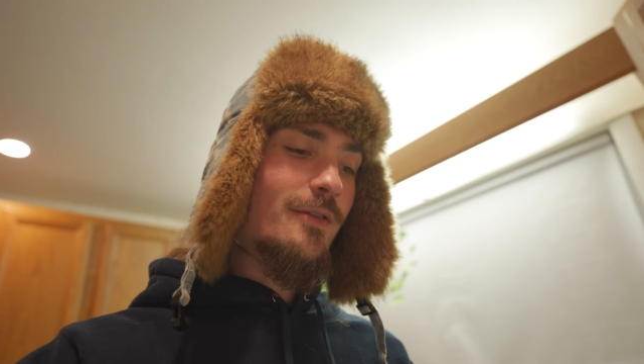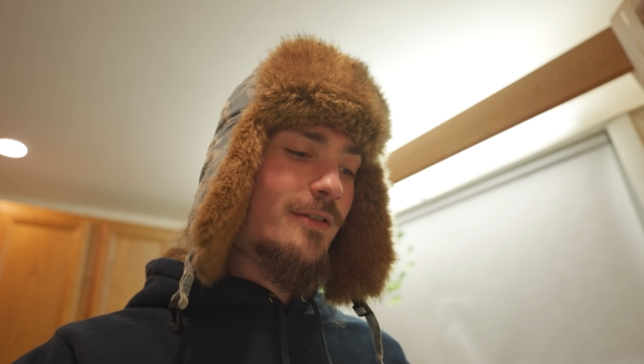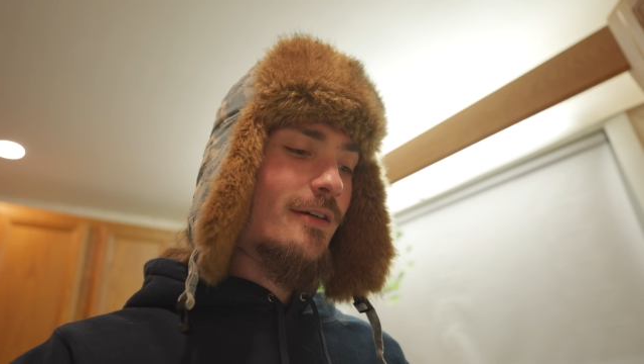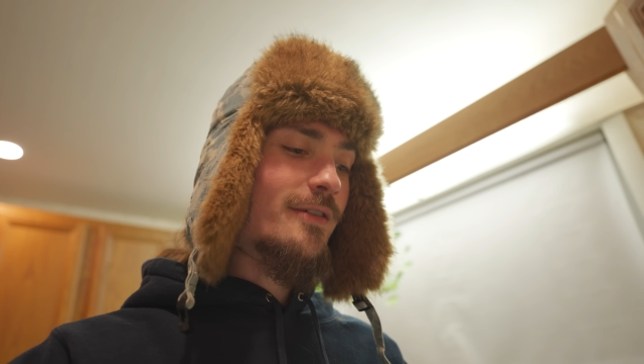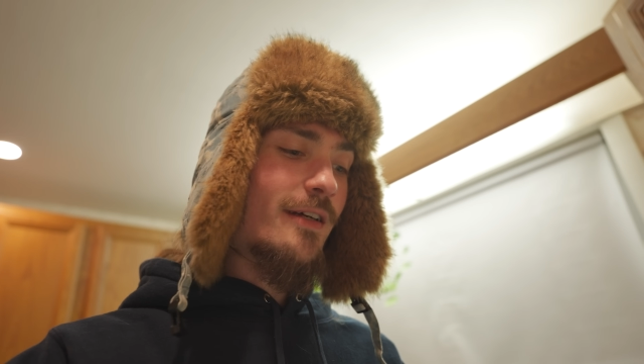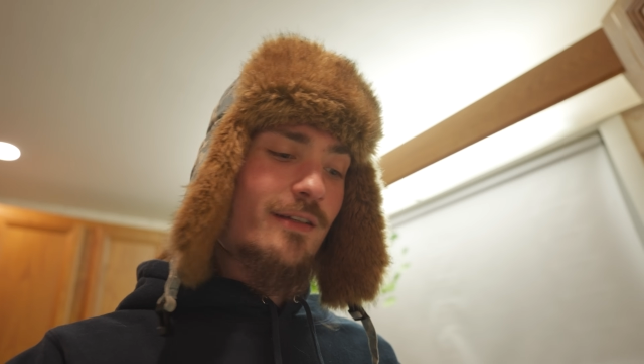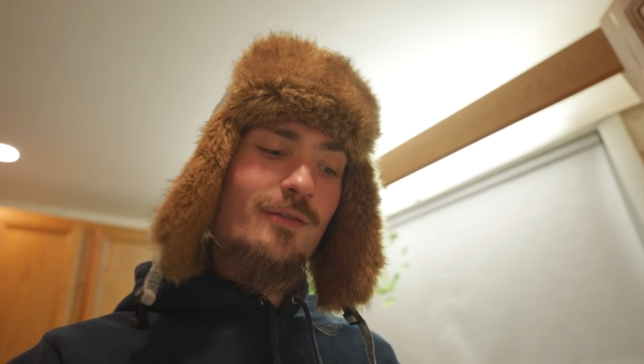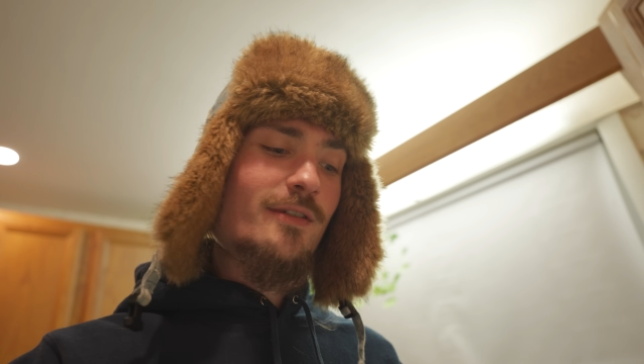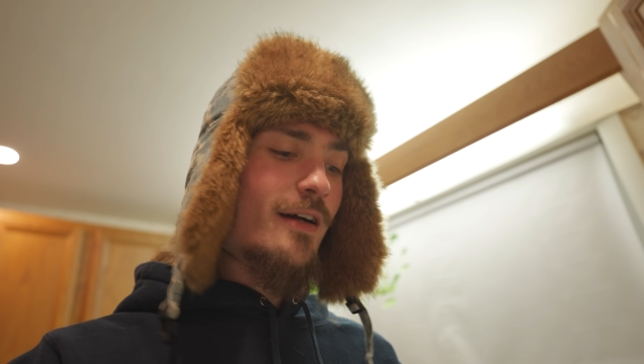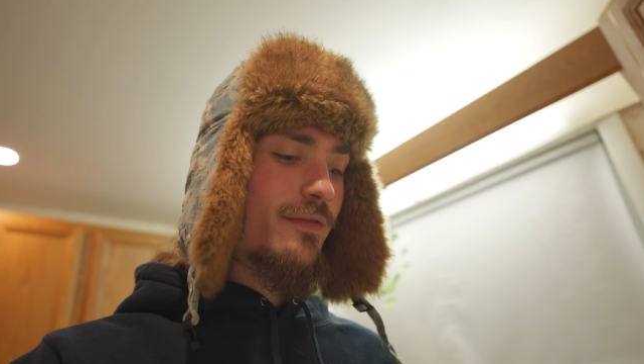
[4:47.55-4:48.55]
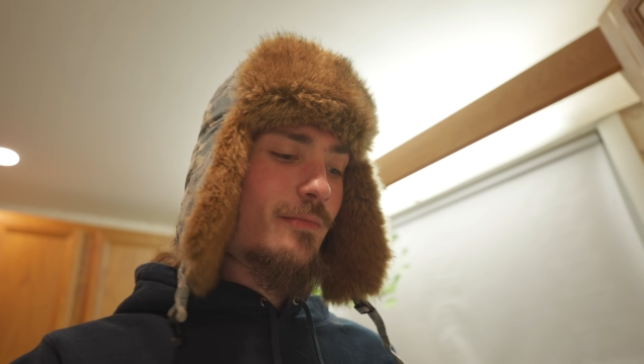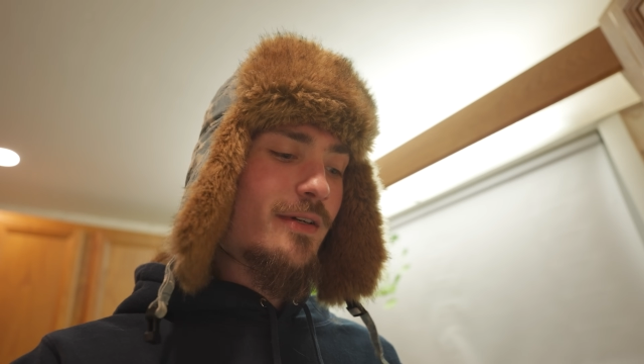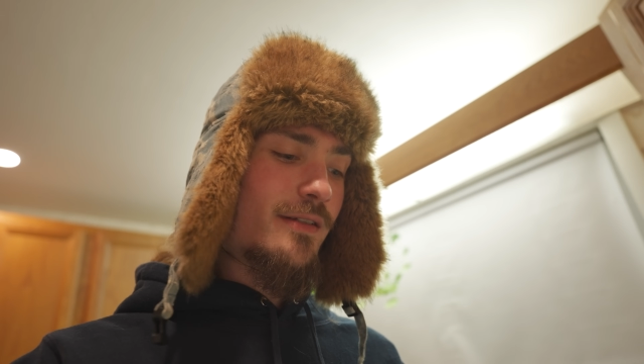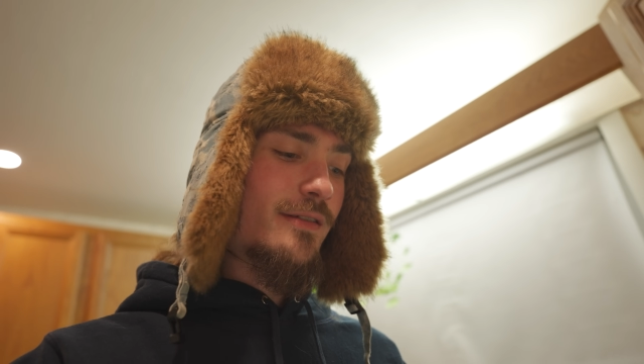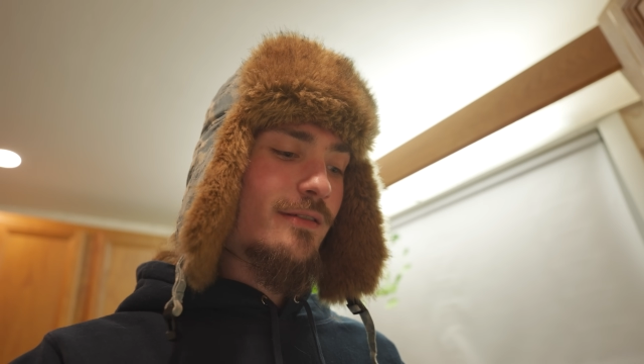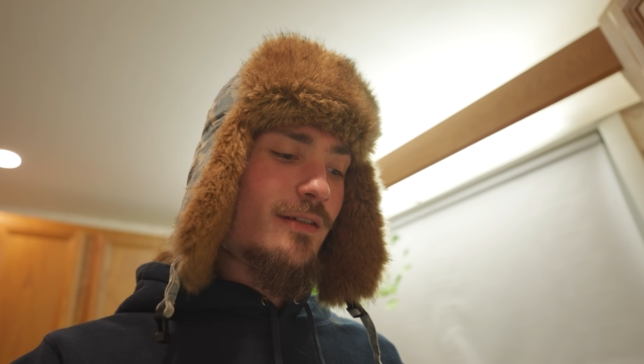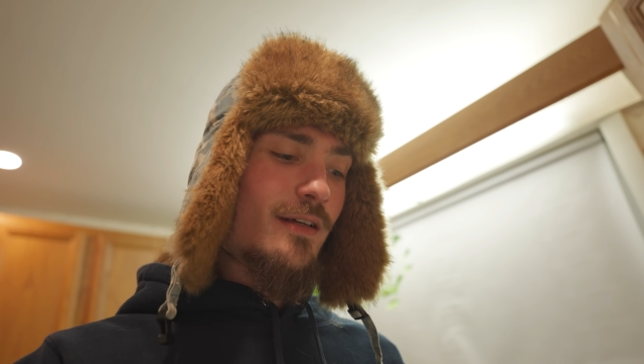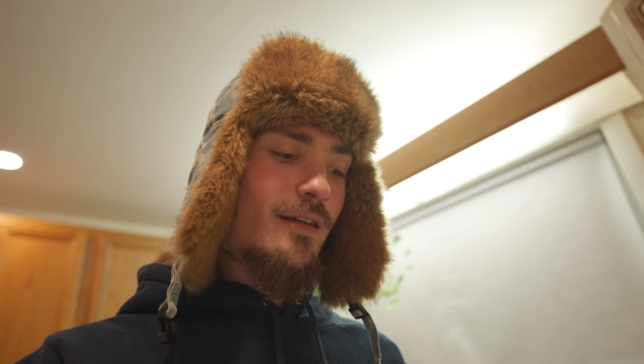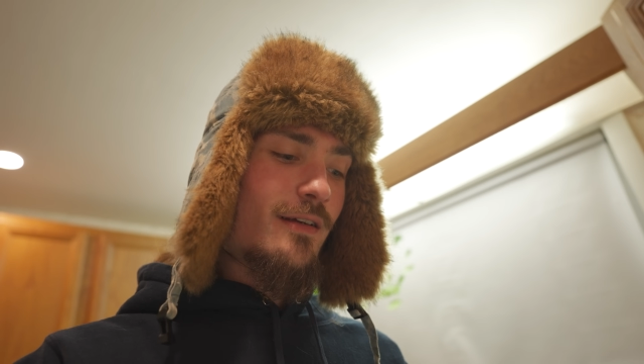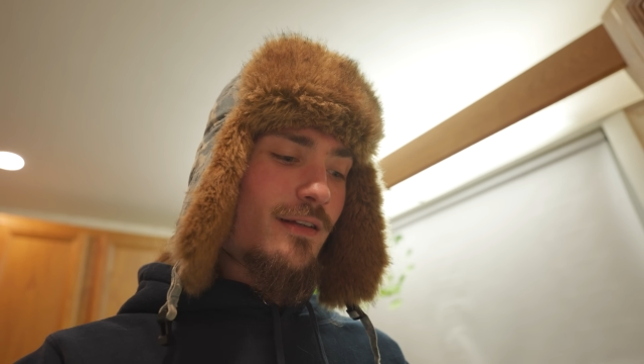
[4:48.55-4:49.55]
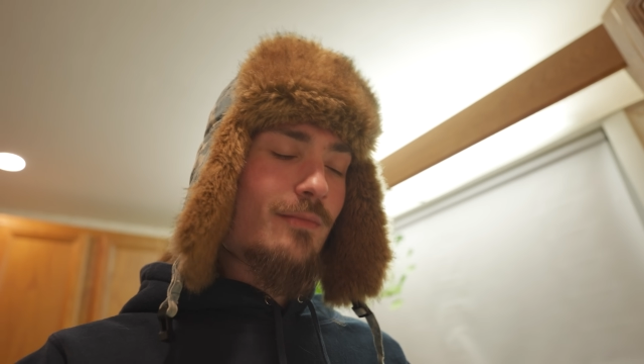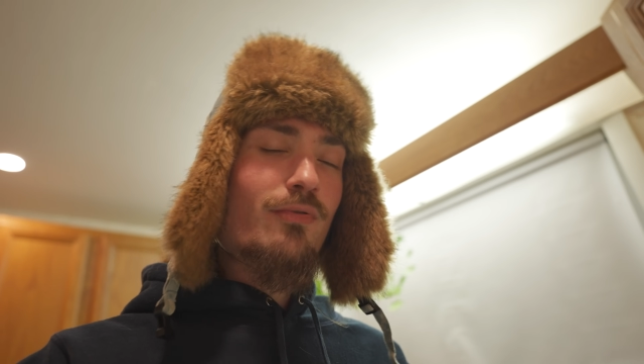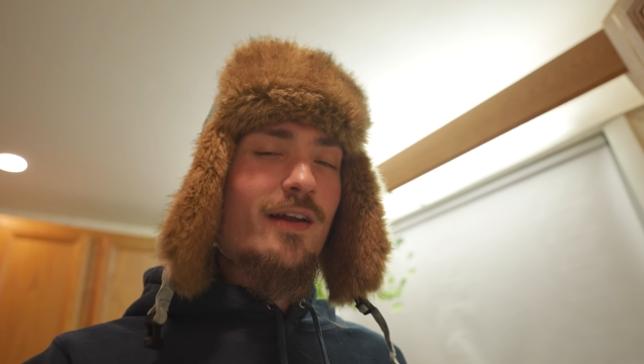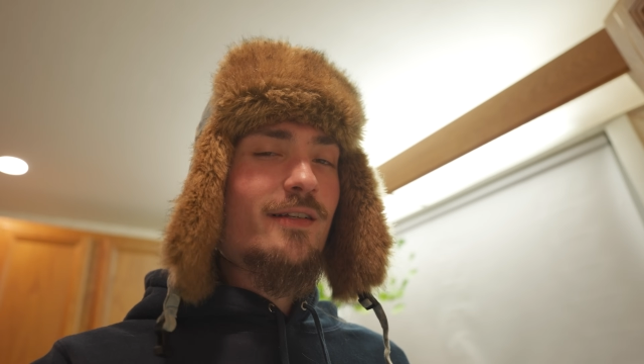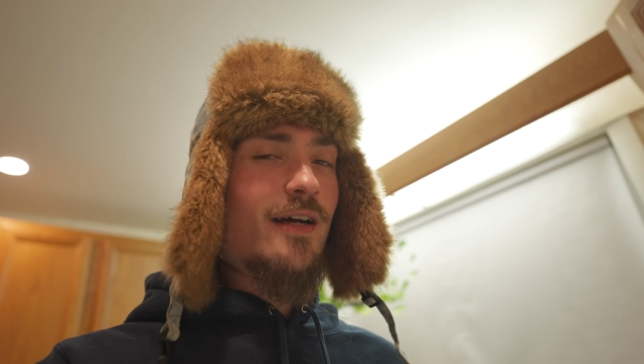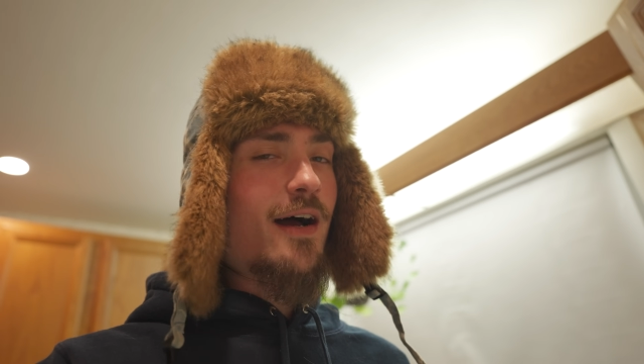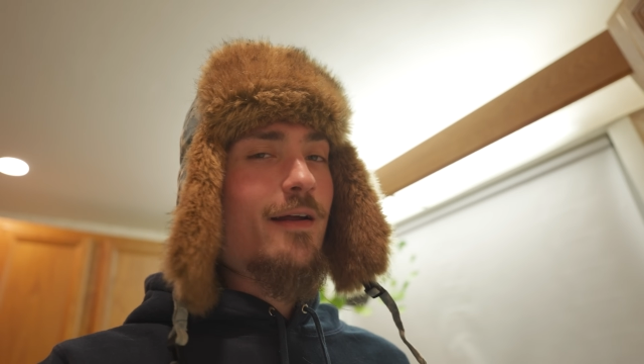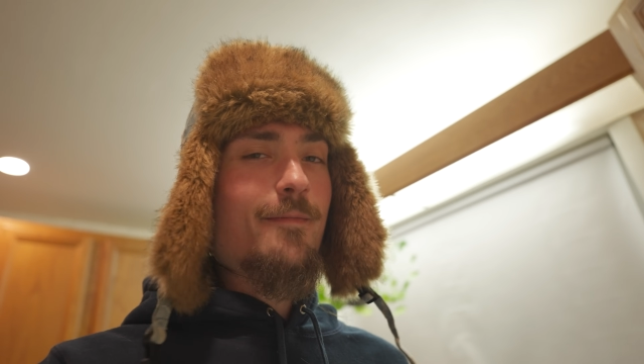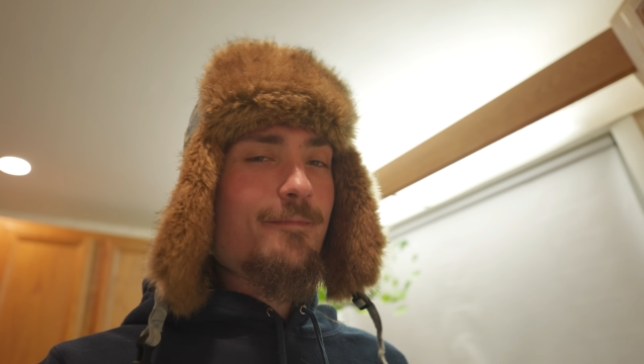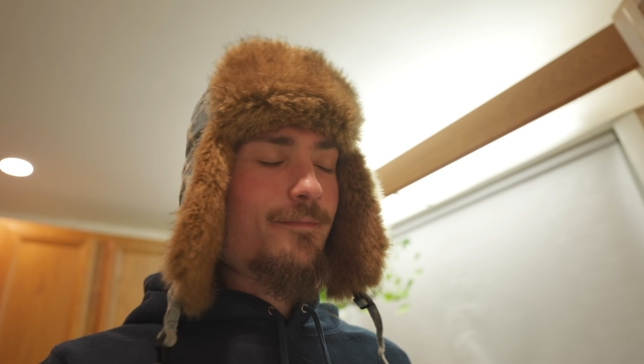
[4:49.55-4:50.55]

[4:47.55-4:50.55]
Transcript: Use the oven mitts. The bread is hot